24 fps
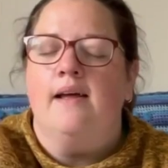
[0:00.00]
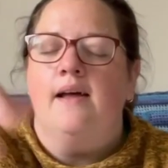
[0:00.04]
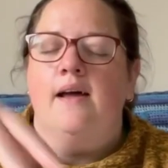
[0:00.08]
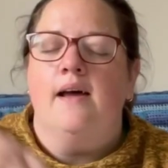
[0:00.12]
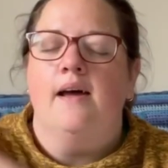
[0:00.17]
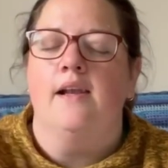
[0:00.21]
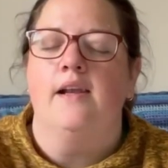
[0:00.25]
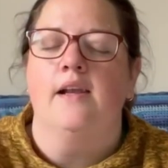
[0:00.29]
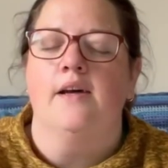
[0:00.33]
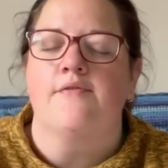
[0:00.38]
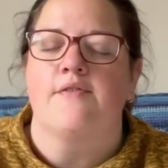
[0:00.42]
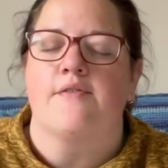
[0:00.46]

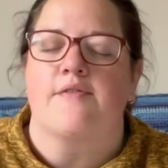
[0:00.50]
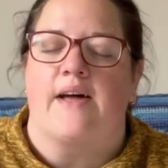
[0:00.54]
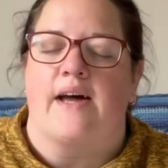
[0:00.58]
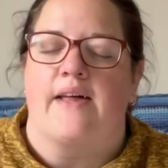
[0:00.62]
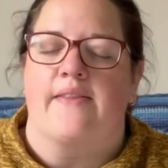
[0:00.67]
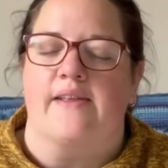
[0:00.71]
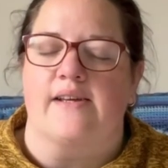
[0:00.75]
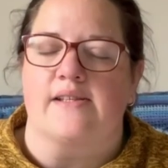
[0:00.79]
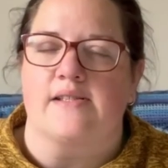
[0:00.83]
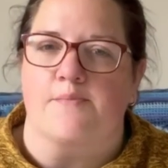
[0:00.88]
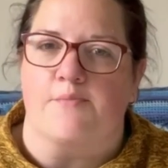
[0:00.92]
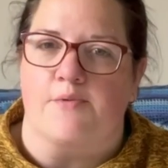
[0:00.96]
enough of that.
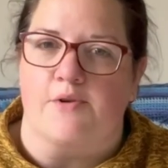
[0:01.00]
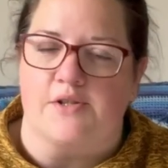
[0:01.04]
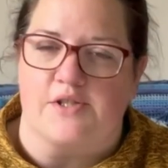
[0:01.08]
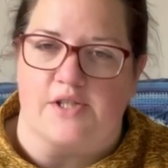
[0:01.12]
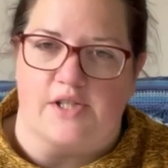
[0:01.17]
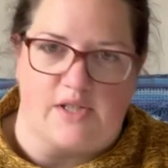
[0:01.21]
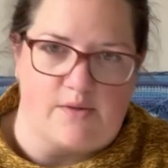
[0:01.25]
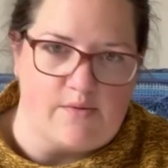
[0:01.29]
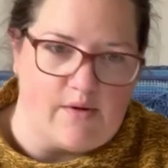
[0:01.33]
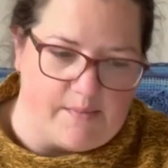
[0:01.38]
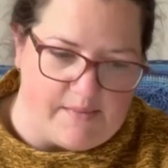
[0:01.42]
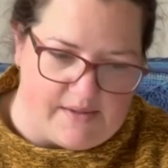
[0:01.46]
That's a
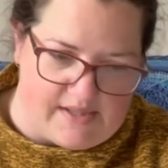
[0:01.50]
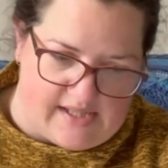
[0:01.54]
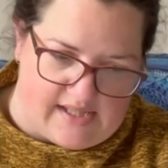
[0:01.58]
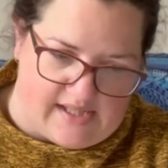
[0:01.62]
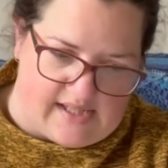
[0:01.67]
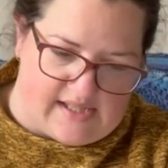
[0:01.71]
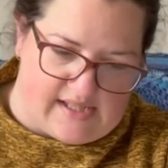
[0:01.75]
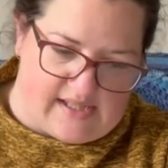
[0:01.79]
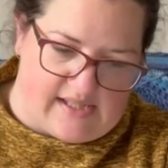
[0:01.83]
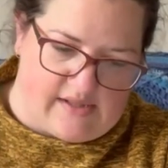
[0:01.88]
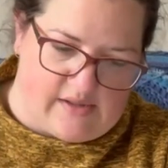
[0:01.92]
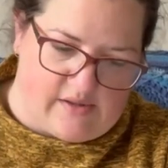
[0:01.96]
project you won't be seeing
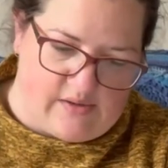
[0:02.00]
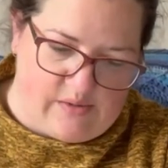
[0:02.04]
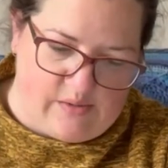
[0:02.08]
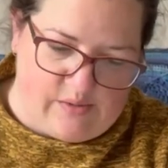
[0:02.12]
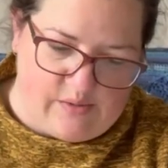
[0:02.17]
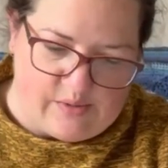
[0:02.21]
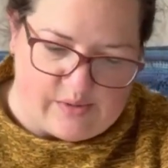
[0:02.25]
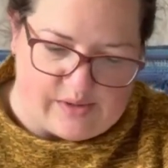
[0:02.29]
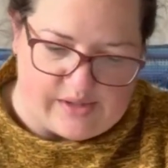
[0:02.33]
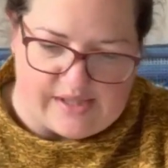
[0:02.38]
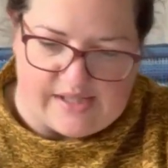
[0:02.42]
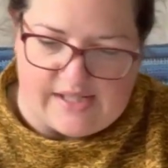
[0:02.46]
until
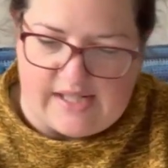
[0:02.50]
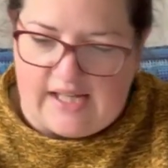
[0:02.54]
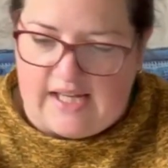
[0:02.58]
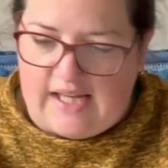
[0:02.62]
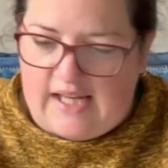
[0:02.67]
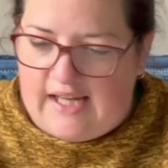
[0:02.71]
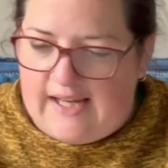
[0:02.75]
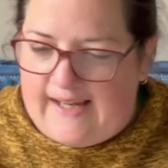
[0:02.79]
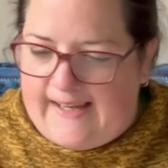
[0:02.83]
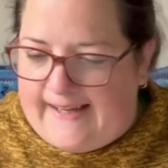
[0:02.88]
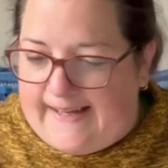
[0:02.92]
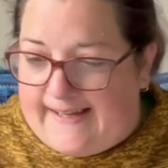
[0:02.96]
August.
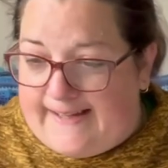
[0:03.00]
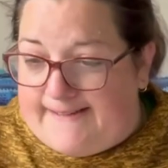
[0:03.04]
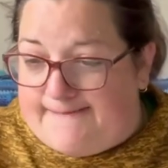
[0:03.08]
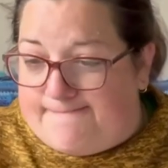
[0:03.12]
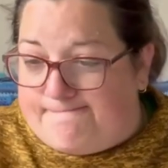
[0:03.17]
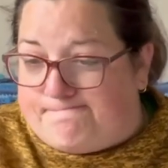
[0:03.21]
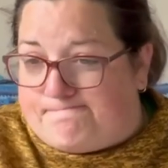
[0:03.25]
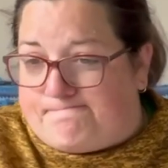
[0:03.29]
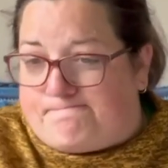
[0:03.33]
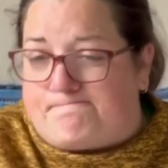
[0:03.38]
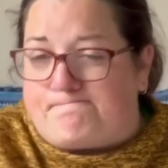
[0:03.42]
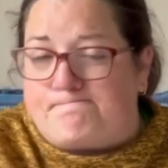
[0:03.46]

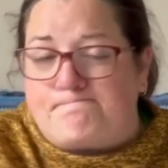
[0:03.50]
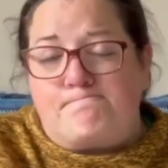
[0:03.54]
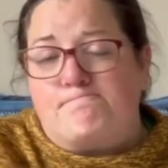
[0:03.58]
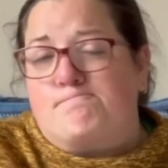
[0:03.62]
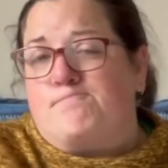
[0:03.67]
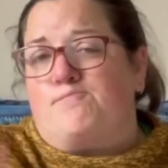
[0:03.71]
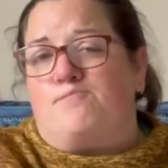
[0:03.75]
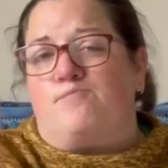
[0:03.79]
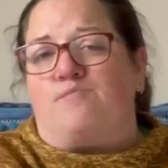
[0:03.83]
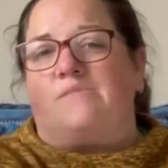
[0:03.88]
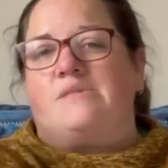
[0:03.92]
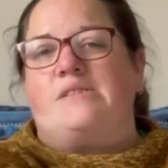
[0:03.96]

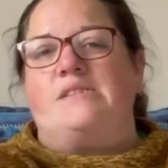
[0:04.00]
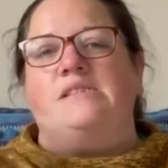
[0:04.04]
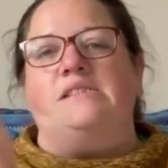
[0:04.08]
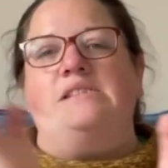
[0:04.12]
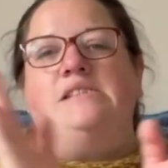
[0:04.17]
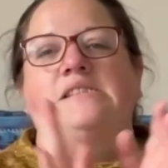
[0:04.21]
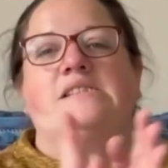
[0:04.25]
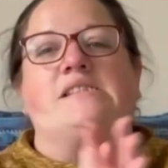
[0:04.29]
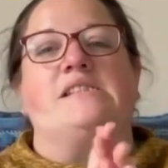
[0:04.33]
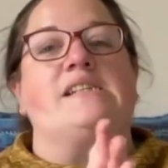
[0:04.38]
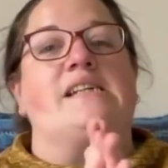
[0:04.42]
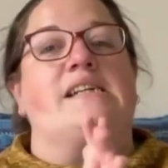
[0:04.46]

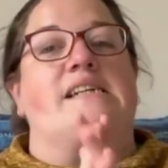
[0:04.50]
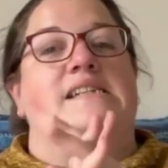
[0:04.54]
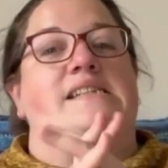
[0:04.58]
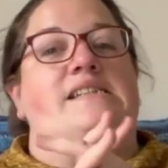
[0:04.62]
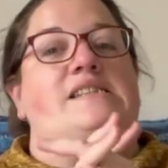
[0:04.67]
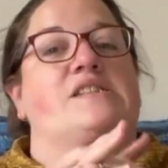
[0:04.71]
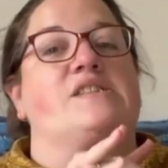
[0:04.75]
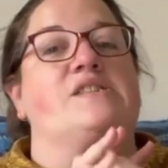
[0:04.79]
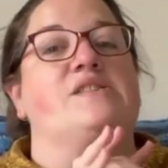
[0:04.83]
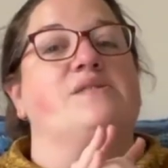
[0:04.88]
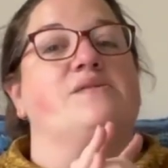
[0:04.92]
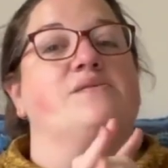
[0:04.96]
So yeah,
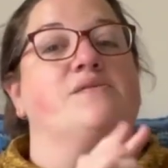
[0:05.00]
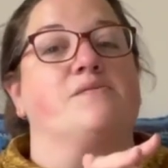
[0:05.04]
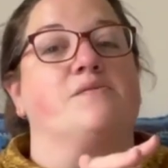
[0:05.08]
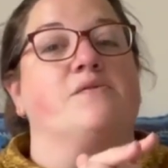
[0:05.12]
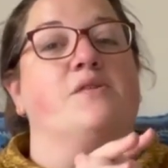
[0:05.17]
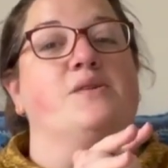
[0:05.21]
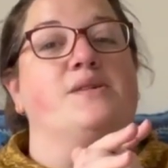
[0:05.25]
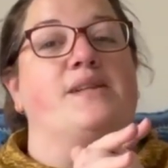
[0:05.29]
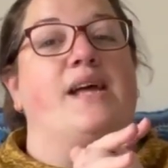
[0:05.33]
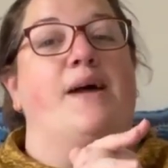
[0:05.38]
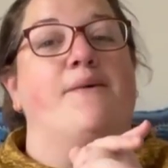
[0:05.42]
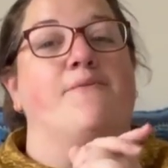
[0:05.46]
so
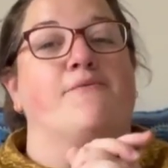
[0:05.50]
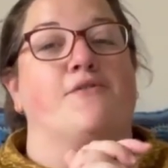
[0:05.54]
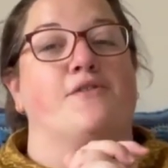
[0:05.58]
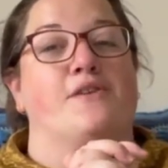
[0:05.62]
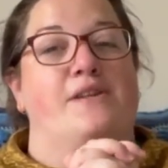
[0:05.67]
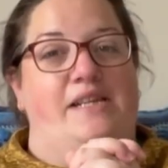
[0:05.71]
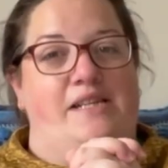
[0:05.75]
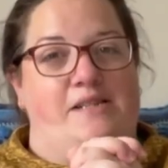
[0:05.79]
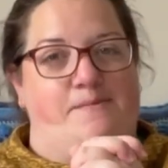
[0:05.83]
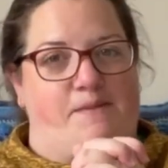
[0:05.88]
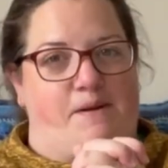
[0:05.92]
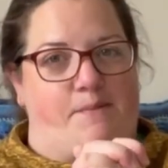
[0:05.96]
rolled hem foot
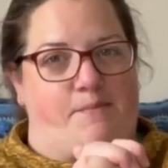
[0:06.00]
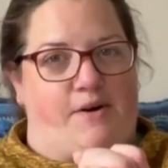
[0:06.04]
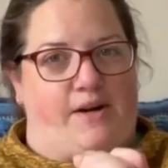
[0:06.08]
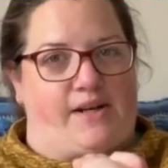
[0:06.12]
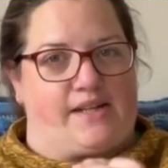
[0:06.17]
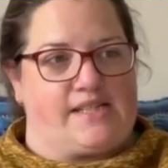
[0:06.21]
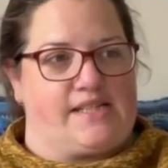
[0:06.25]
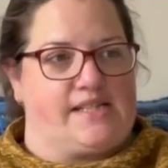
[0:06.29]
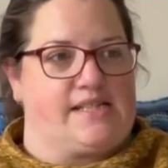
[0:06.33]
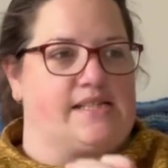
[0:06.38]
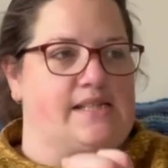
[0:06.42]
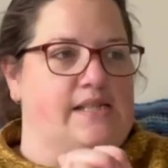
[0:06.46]
needs a bit of
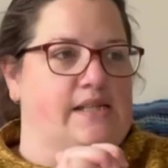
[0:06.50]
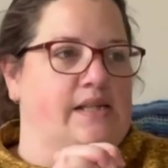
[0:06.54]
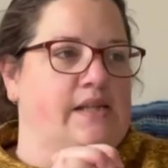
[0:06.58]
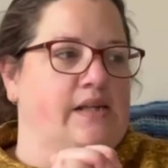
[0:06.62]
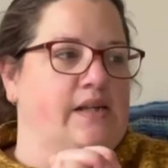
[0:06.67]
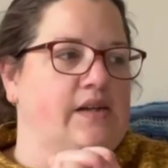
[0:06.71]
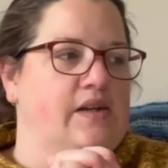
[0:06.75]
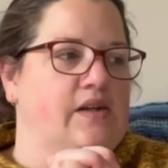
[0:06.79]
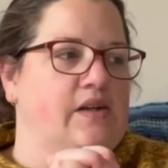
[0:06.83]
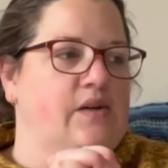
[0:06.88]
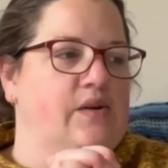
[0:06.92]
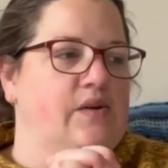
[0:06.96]
practice,
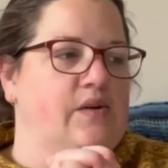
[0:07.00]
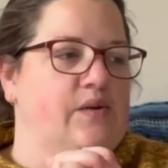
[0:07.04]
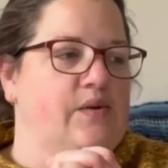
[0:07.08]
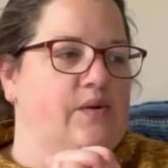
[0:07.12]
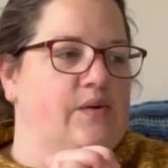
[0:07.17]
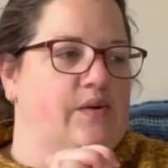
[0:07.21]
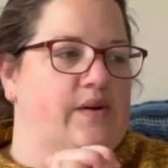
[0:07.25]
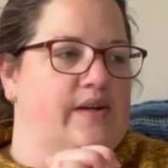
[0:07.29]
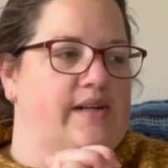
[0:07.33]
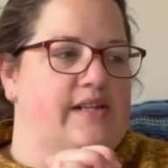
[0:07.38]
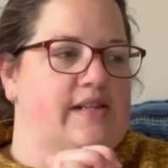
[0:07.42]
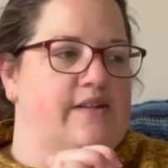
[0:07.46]

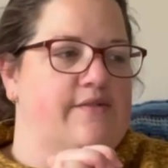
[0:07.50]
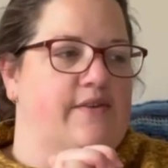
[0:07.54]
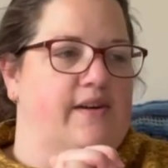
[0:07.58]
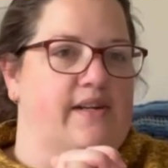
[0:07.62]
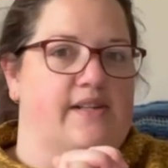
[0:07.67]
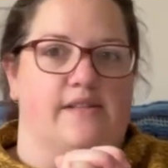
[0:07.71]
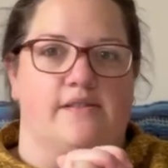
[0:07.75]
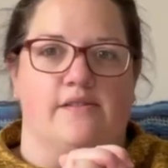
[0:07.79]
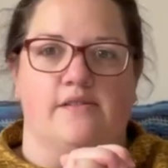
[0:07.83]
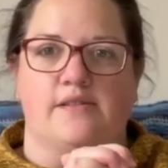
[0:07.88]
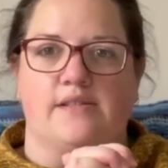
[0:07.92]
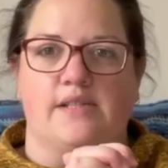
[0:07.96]
or I need to
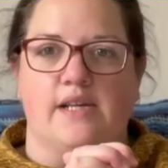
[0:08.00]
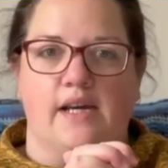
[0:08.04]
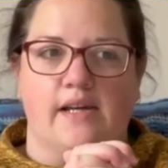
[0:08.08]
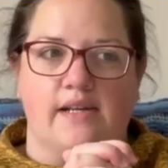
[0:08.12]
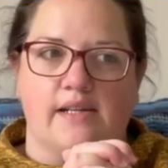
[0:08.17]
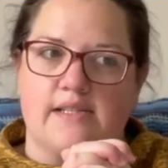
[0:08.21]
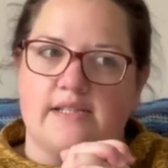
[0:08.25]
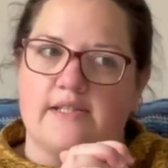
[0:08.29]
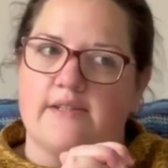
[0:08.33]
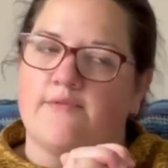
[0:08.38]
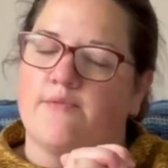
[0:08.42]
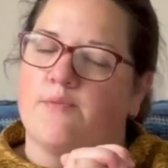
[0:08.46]
find an
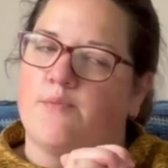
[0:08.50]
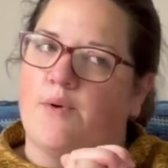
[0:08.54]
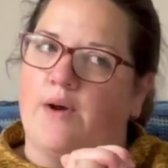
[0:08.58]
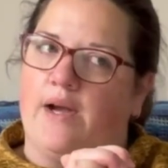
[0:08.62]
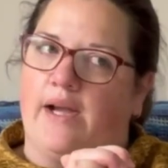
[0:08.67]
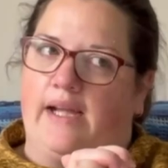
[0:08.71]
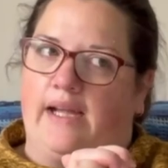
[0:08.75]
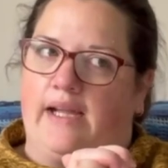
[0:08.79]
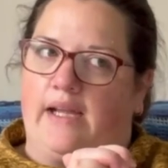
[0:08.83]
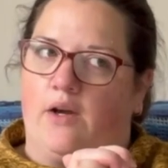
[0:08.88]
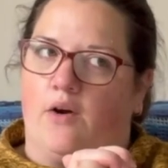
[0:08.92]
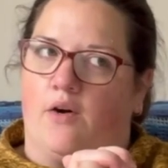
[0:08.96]
alternative
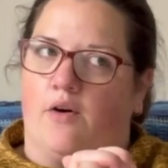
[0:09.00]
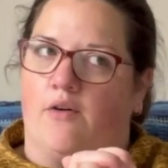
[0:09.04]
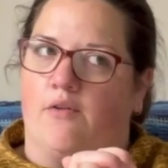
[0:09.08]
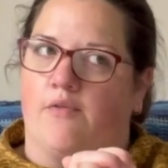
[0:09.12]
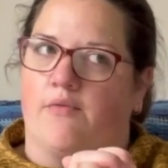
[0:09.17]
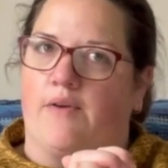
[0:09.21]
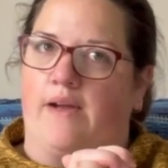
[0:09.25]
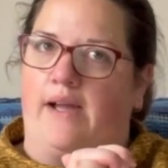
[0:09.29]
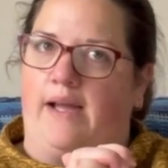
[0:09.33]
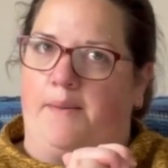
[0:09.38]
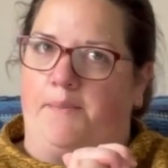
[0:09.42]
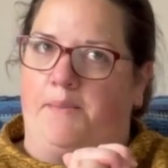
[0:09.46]
way of
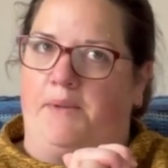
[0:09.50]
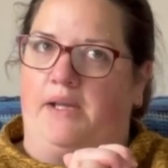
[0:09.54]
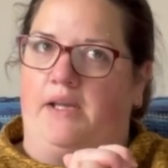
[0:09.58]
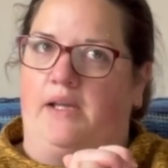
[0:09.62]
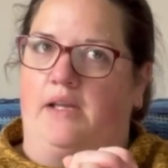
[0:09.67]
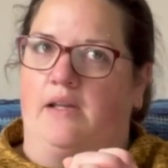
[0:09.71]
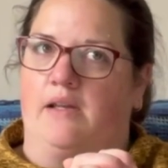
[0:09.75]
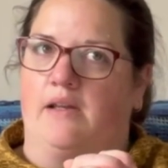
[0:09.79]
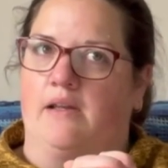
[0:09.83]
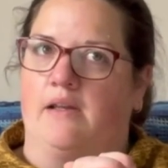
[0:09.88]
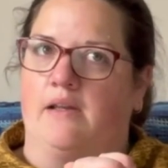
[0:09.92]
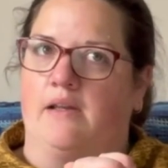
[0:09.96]
hemming